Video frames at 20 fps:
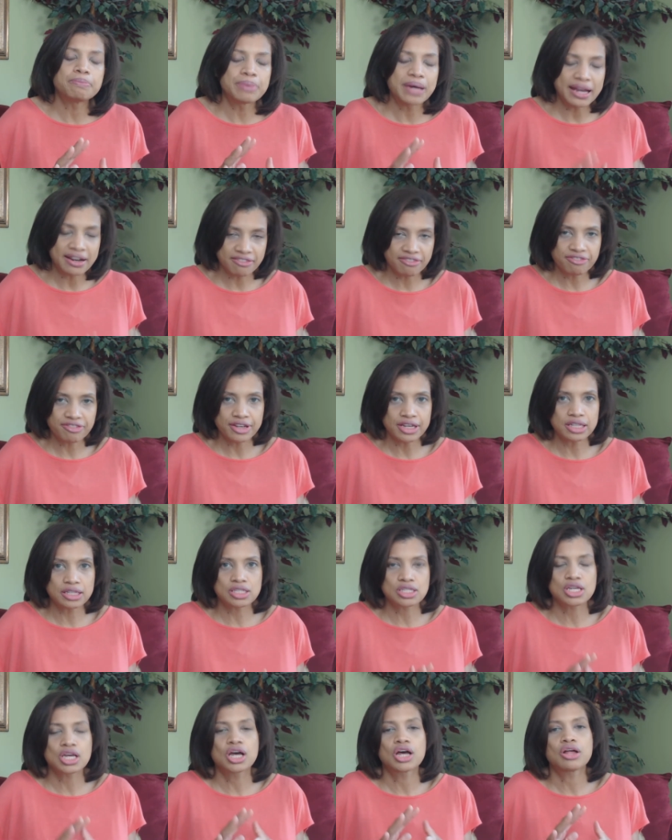
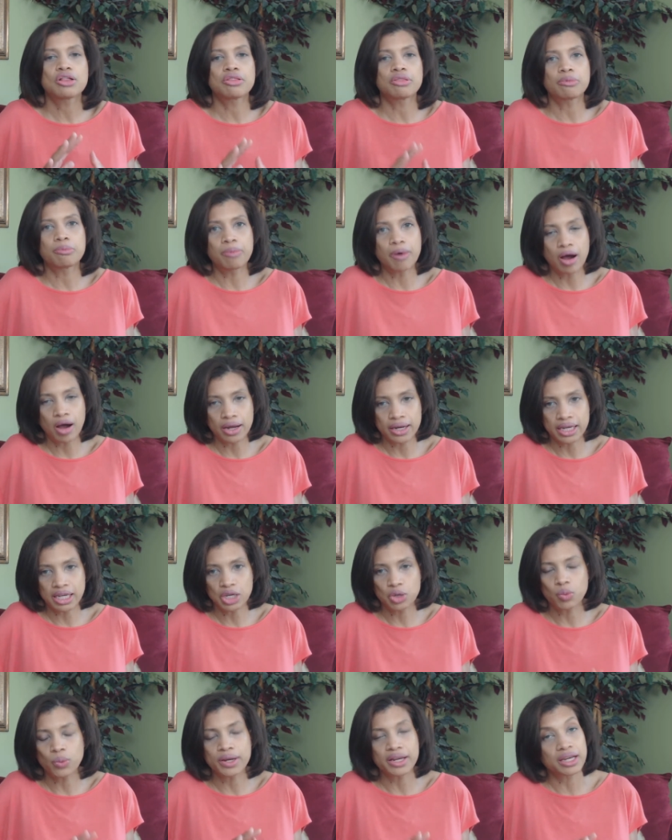benefit the
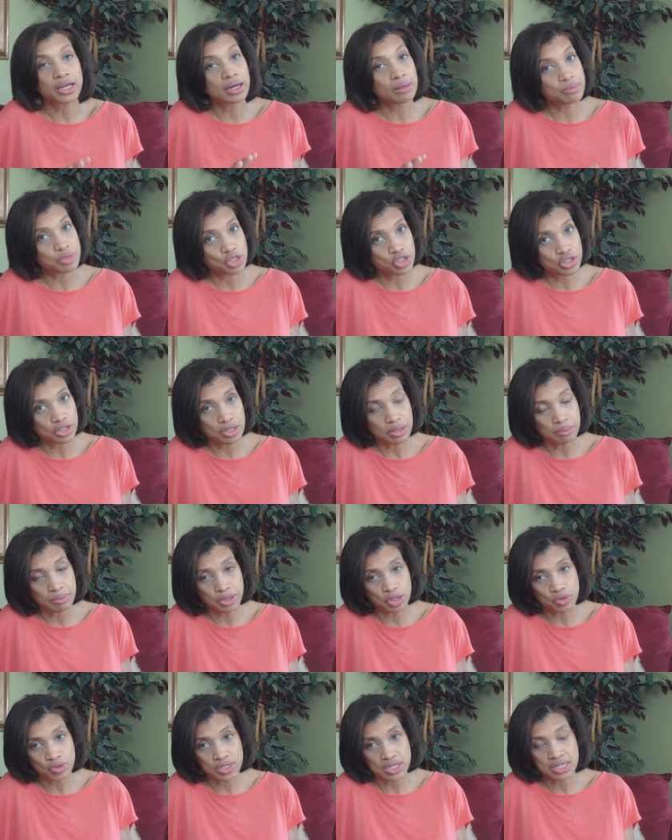body when it comes to the
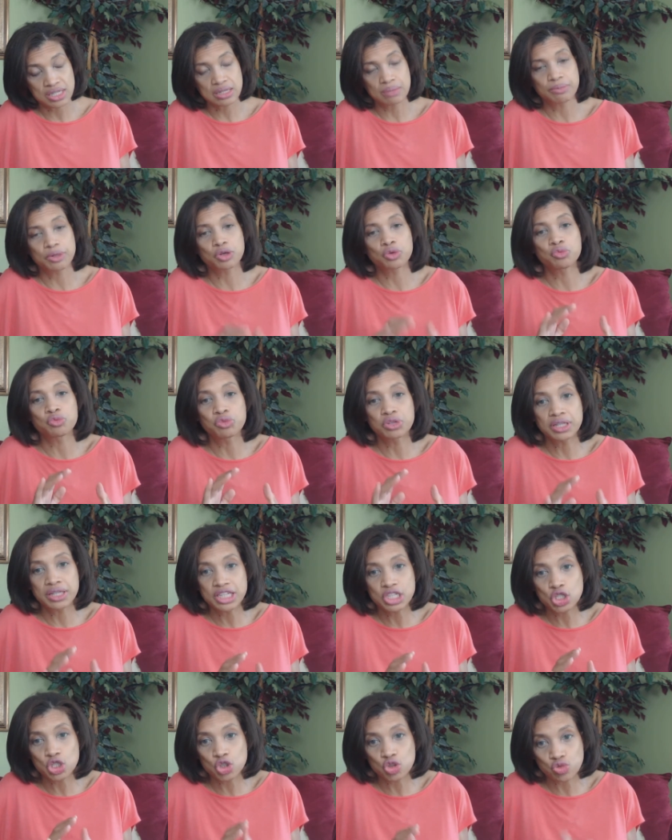immune system can
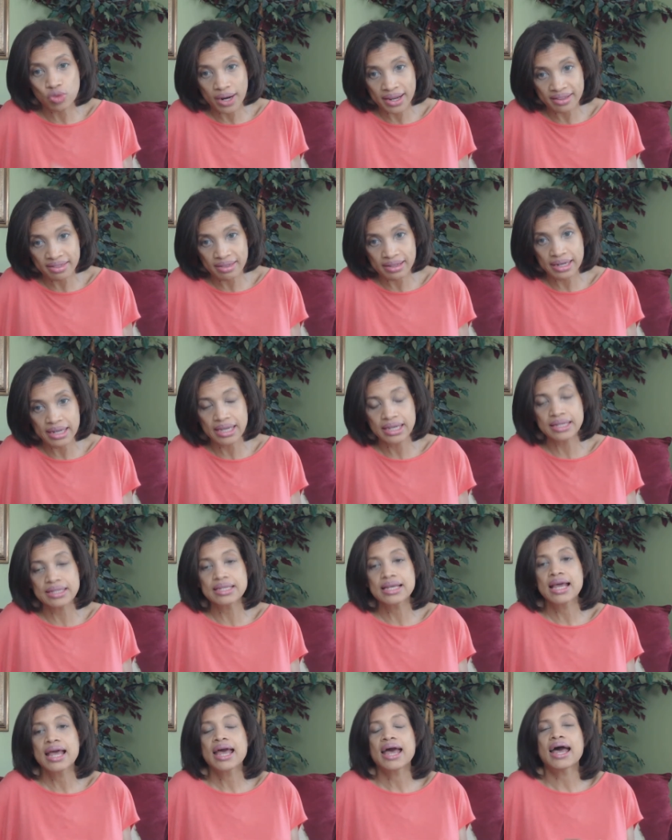really strengthen it
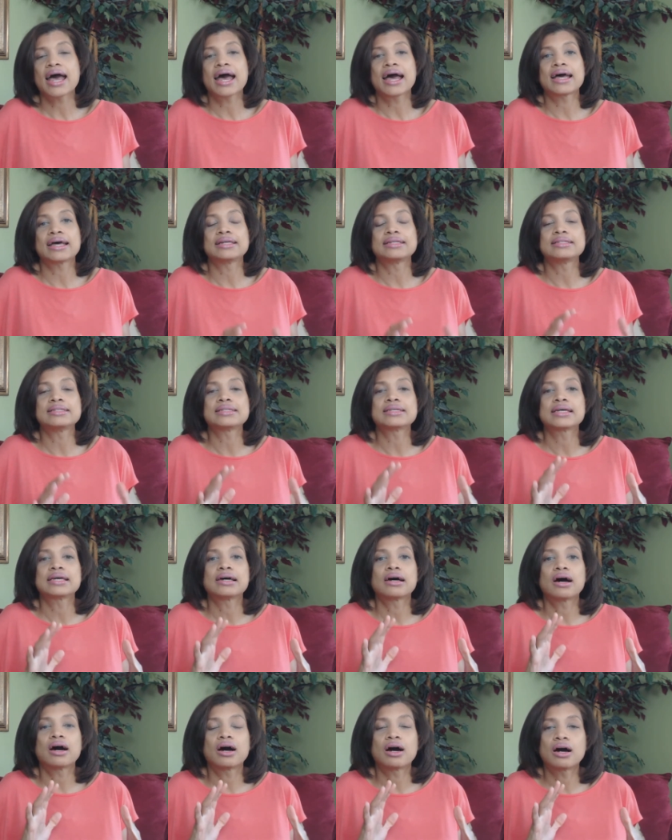and
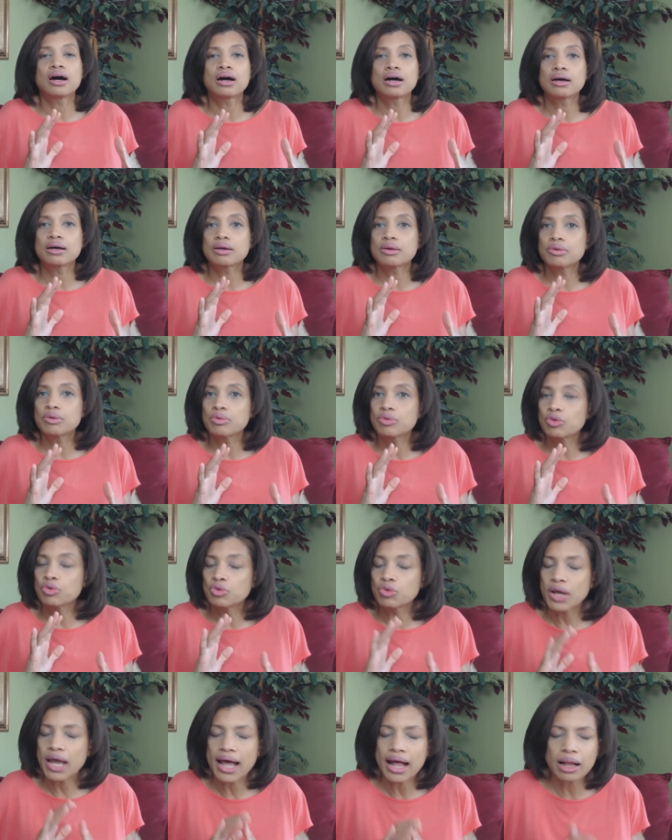uh,
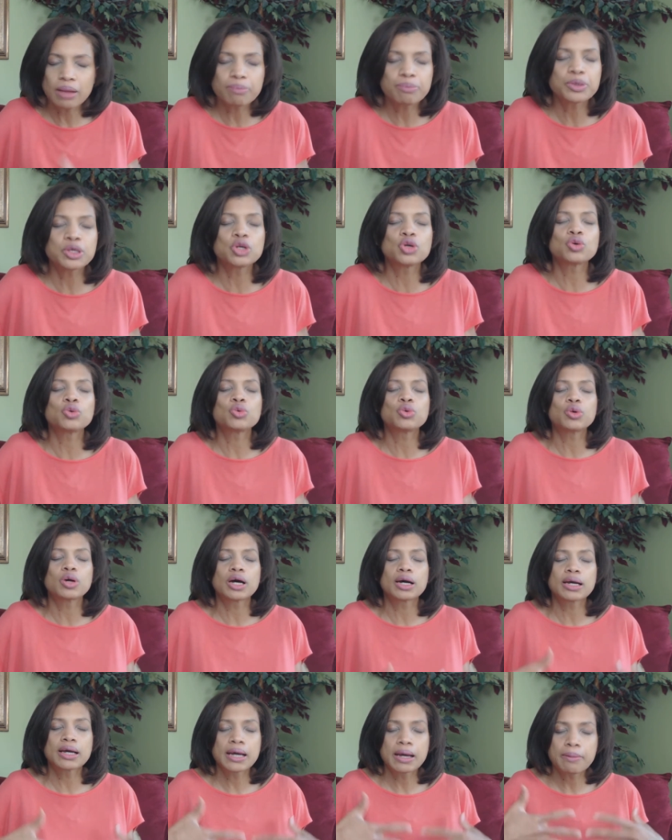help you
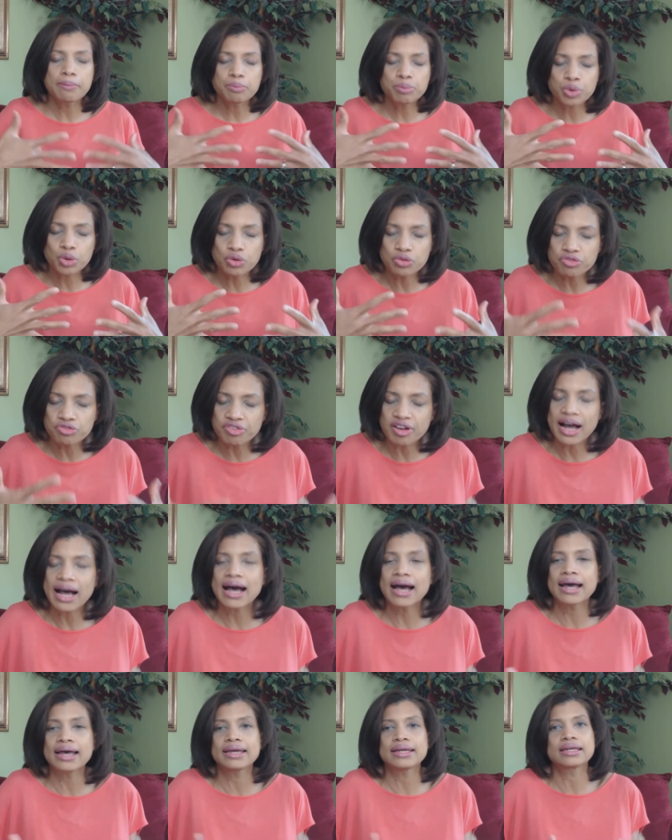
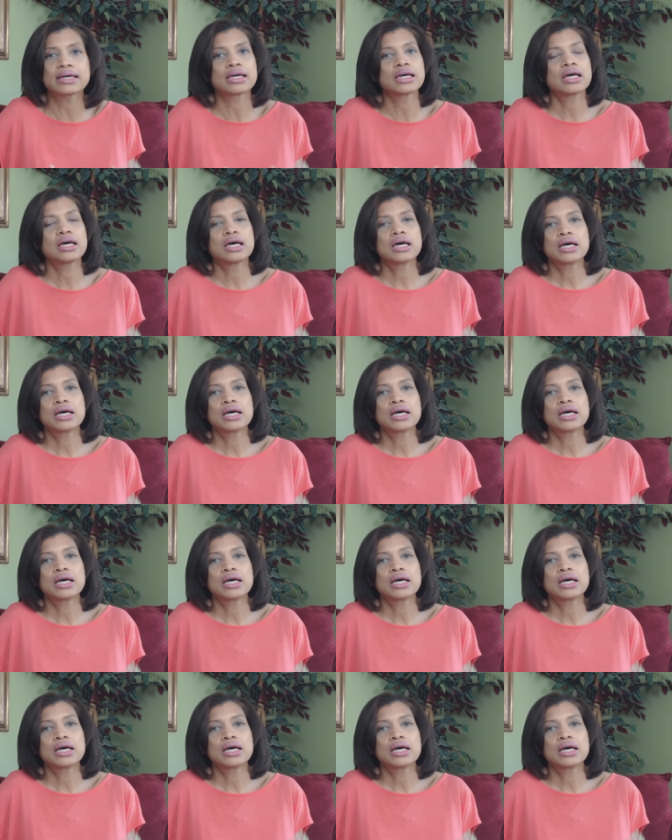provide